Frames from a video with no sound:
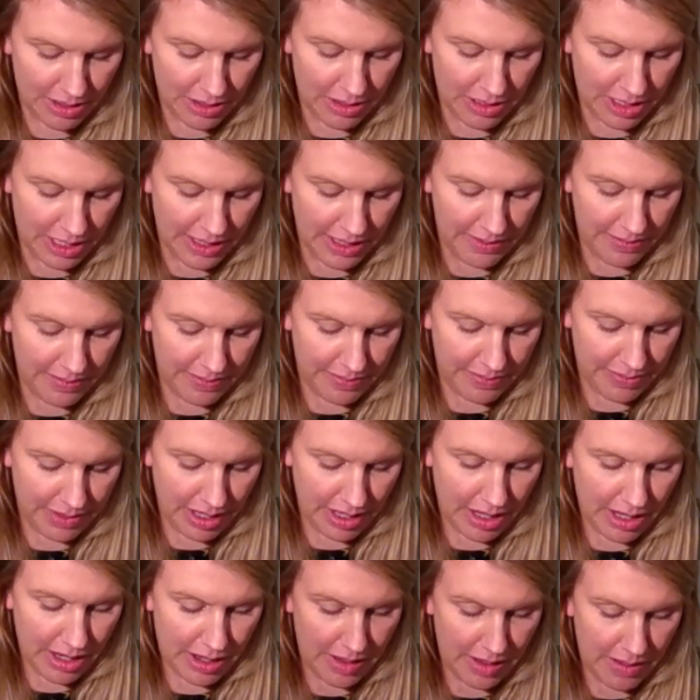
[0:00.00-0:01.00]
All right.
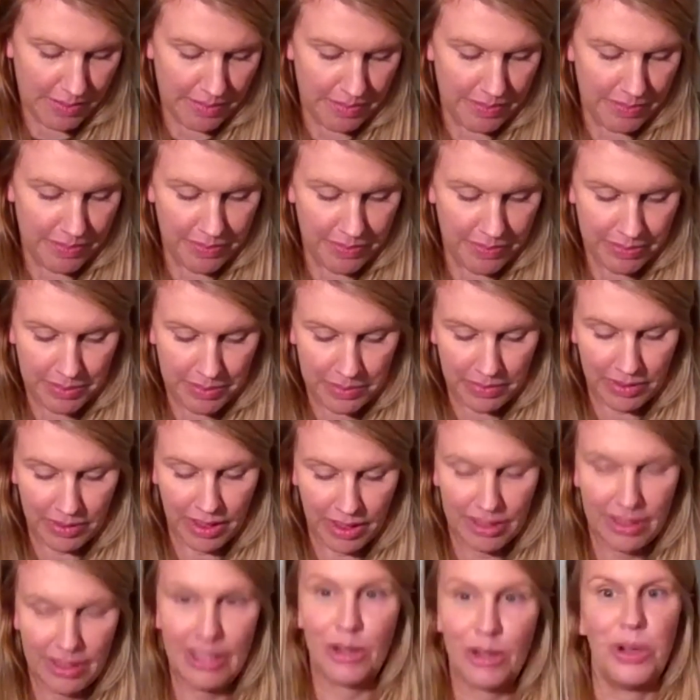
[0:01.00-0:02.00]

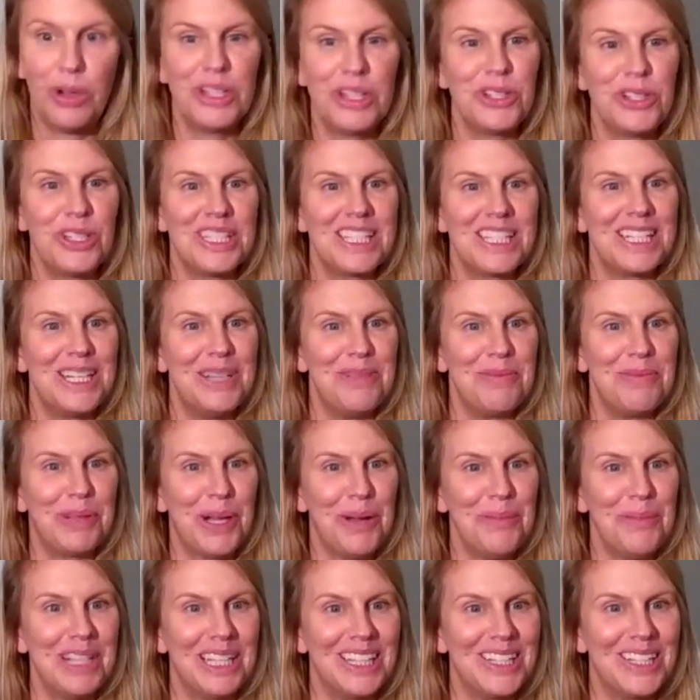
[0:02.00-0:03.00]
The questions keep
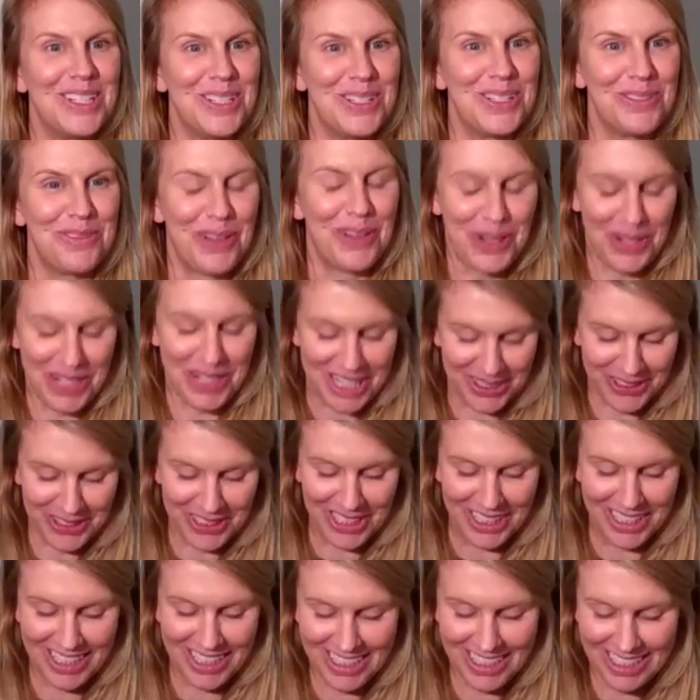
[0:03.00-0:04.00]
coming. This is very
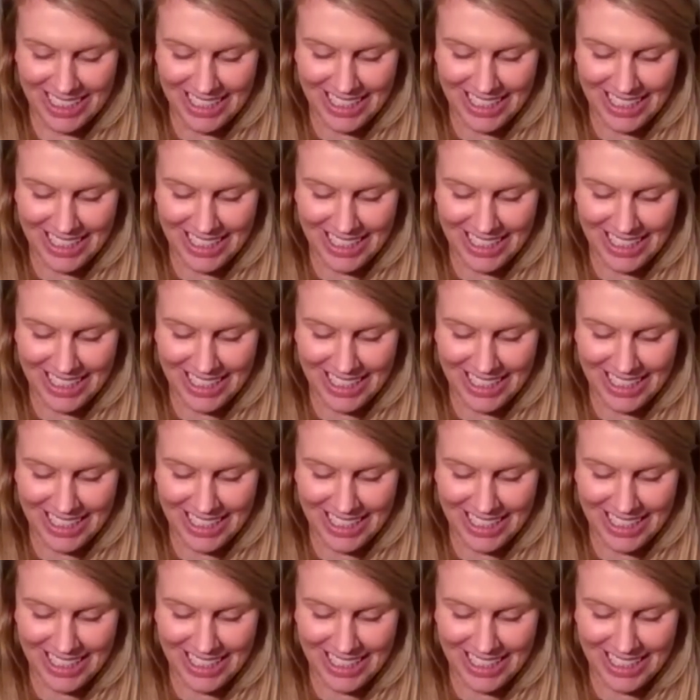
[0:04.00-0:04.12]
good.